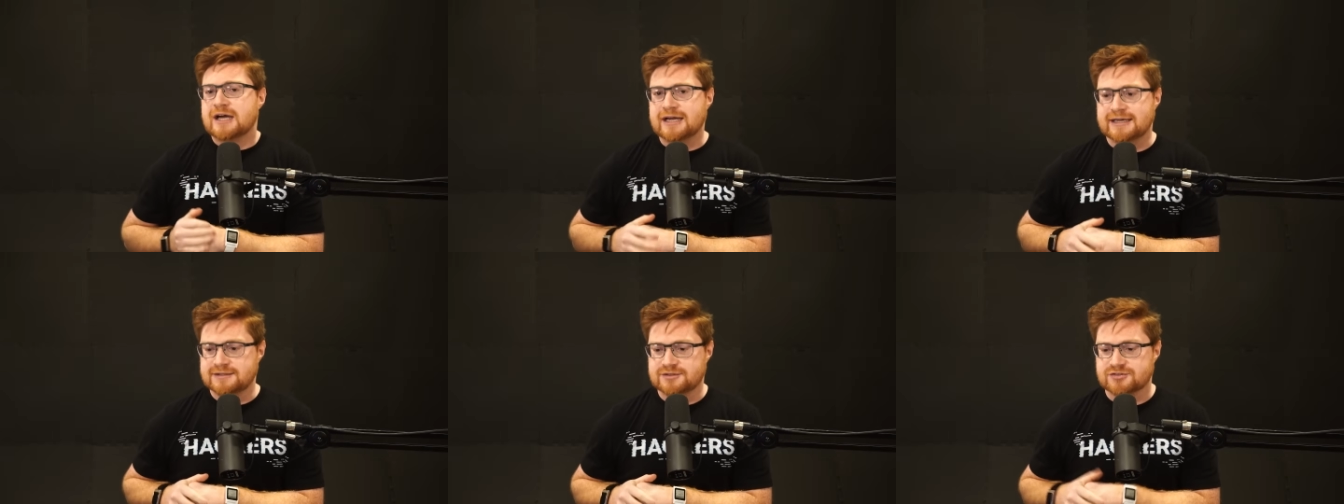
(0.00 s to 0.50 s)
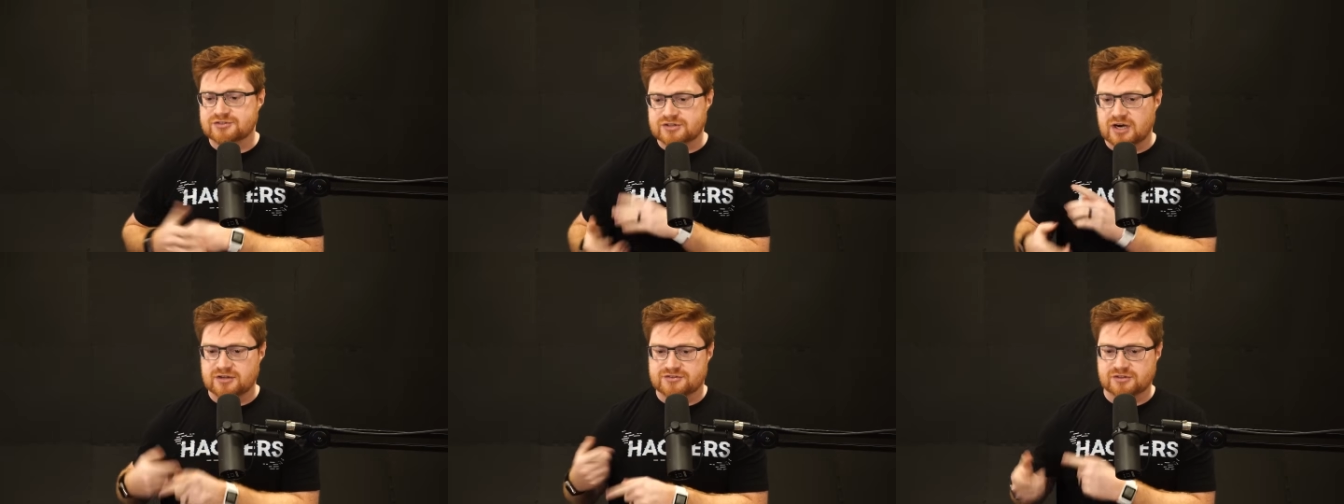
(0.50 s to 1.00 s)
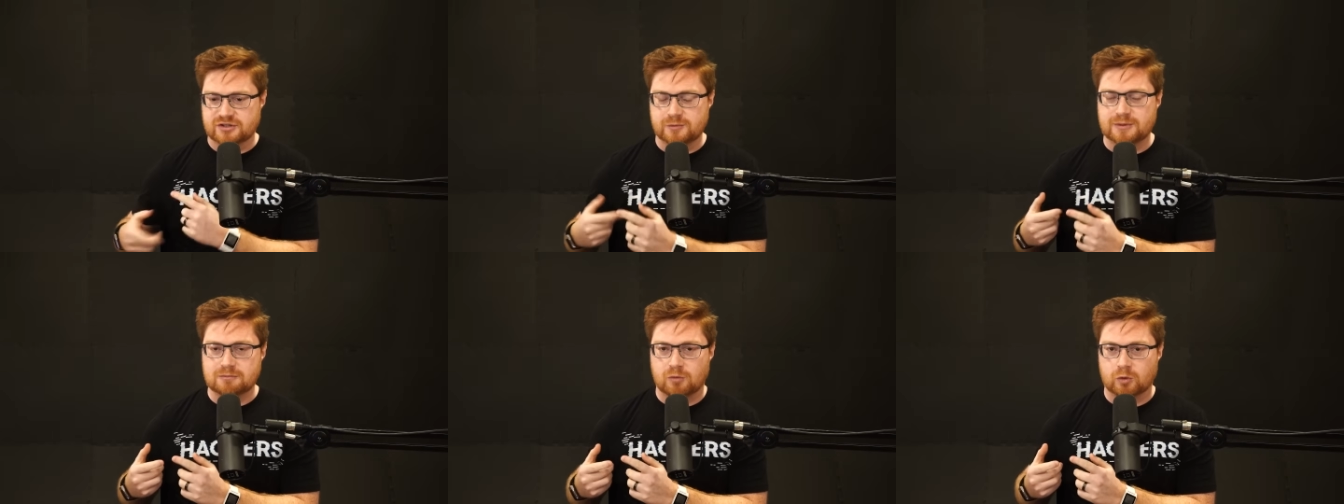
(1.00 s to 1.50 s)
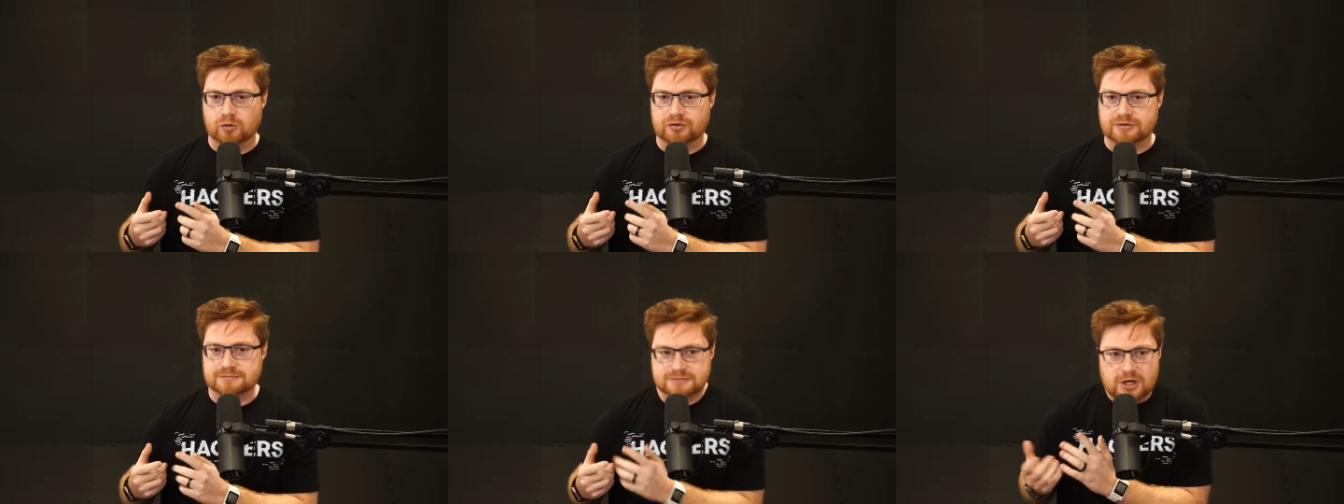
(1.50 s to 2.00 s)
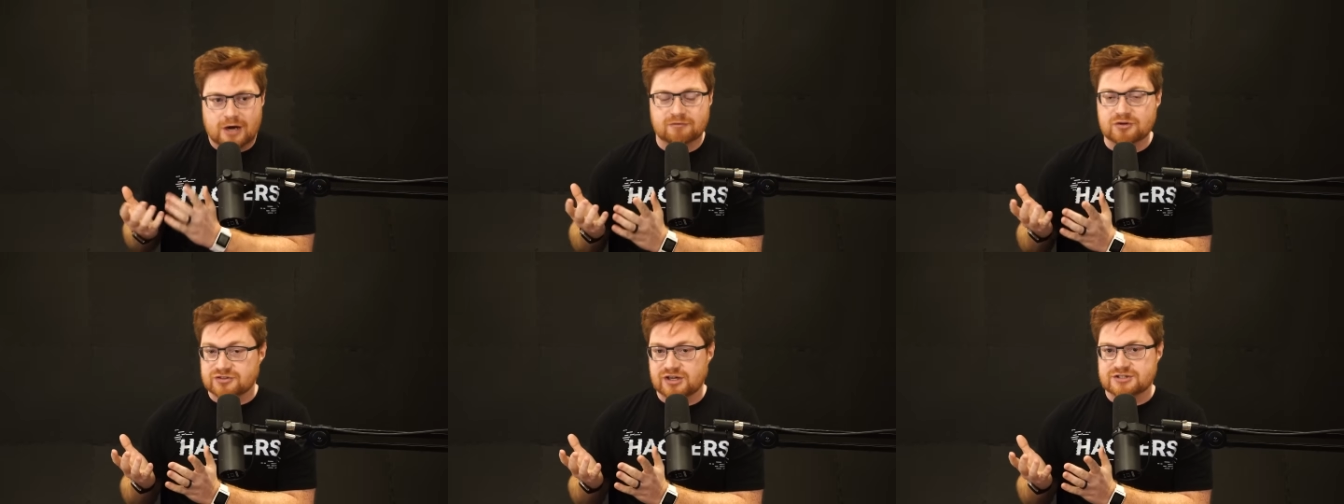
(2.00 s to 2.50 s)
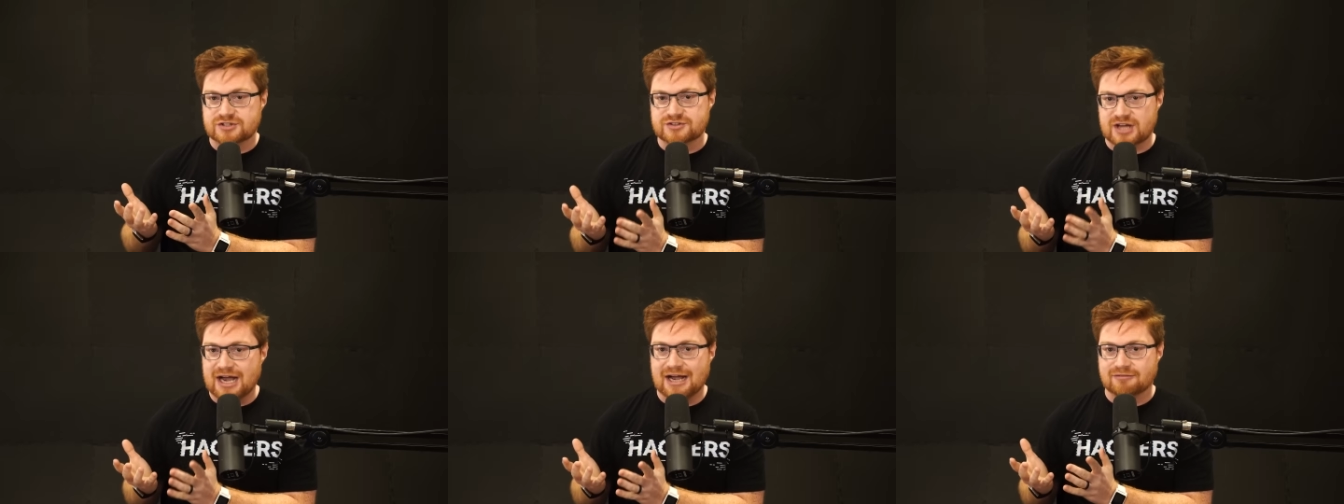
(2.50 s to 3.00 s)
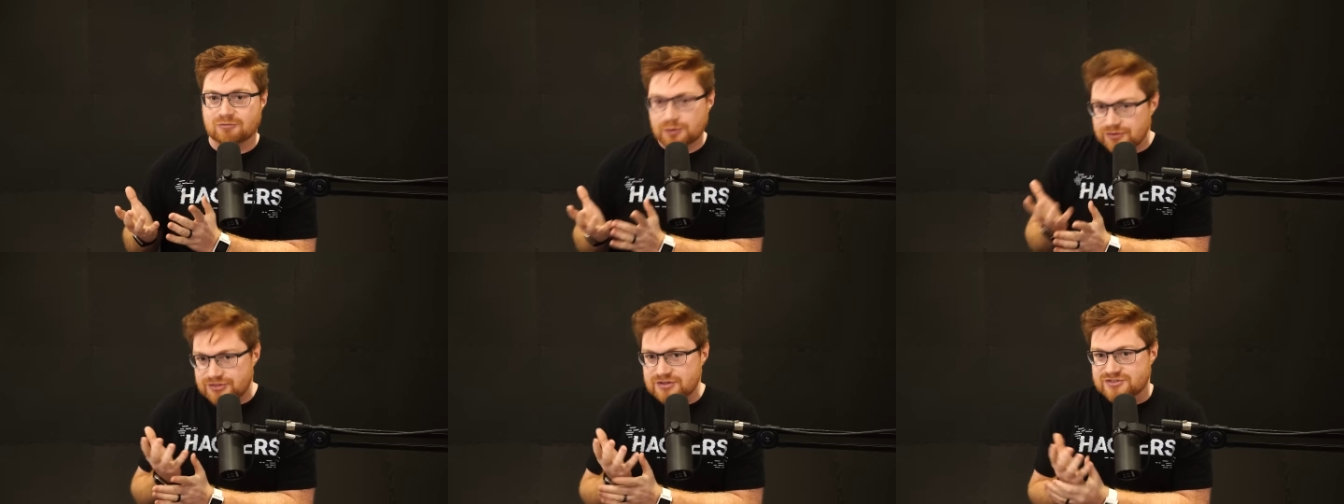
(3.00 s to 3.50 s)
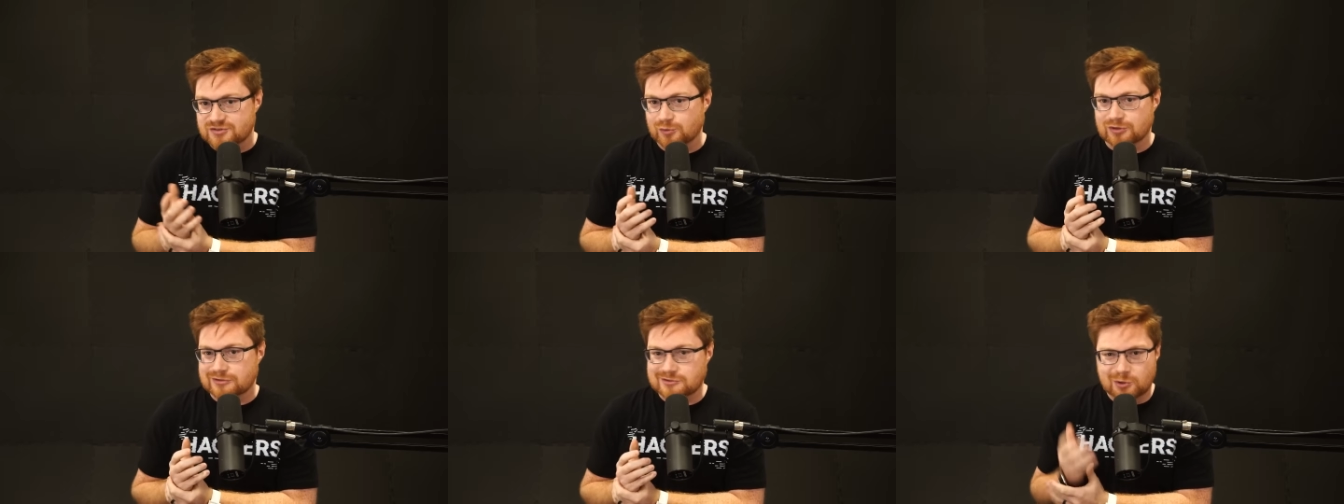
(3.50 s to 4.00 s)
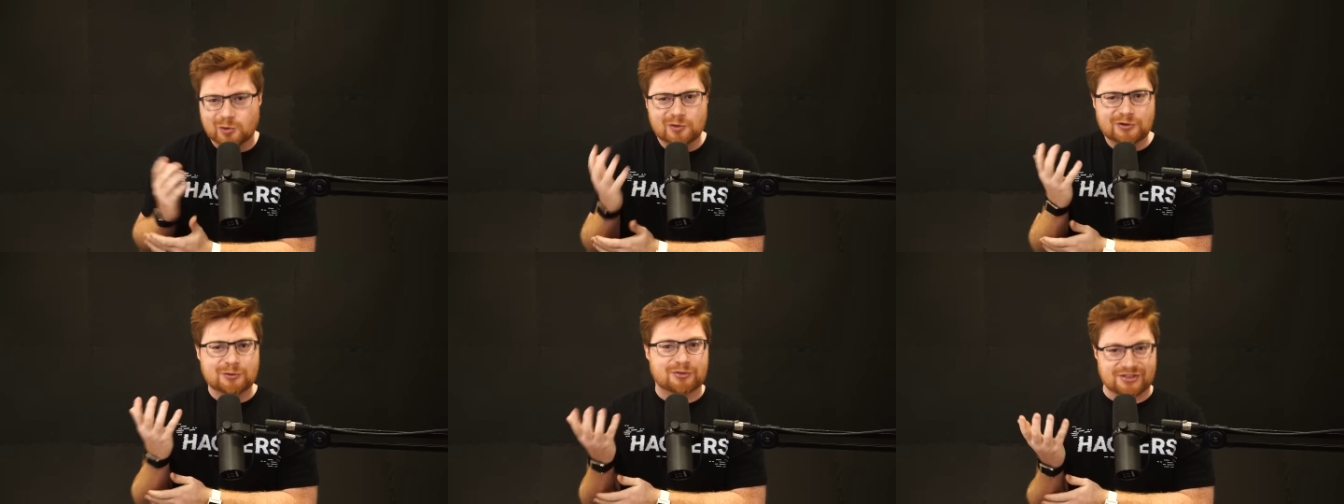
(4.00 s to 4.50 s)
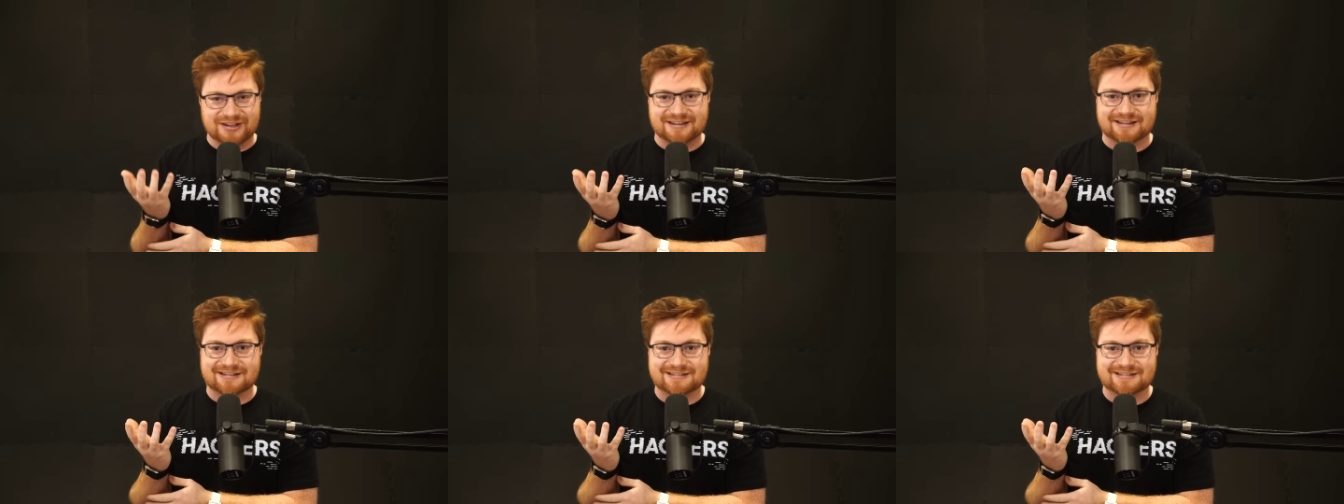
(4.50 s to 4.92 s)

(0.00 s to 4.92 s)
and discuss a little bit more of the conversations to have with this sort of cool new thing.